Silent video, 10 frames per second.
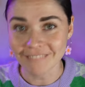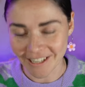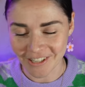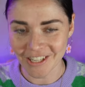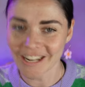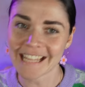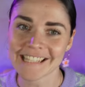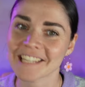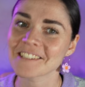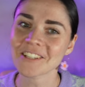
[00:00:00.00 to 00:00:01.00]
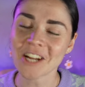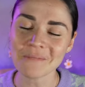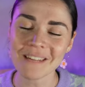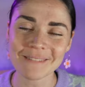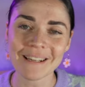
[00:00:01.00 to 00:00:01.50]
Now you know your answer. So I
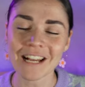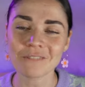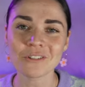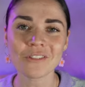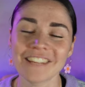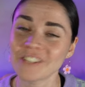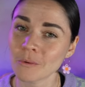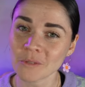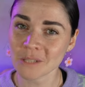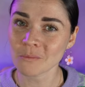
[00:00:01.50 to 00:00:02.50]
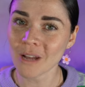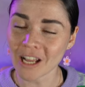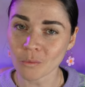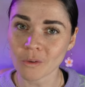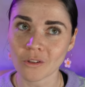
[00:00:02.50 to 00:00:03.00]
hope that's been helpful. And if you want some more
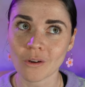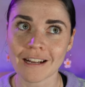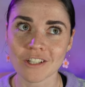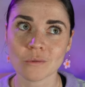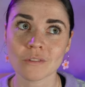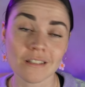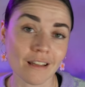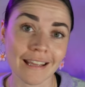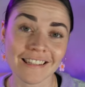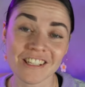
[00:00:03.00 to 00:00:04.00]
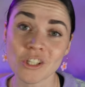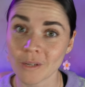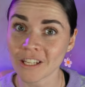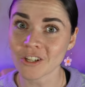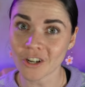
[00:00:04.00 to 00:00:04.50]
help with your actual designs and
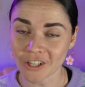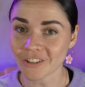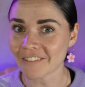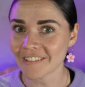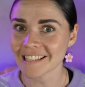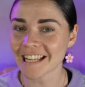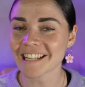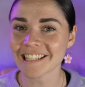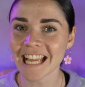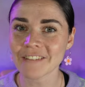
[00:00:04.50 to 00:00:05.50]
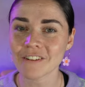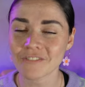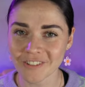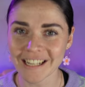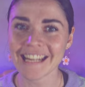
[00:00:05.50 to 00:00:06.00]
doing your own graphics, I actually have a
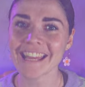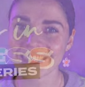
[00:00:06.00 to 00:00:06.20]
free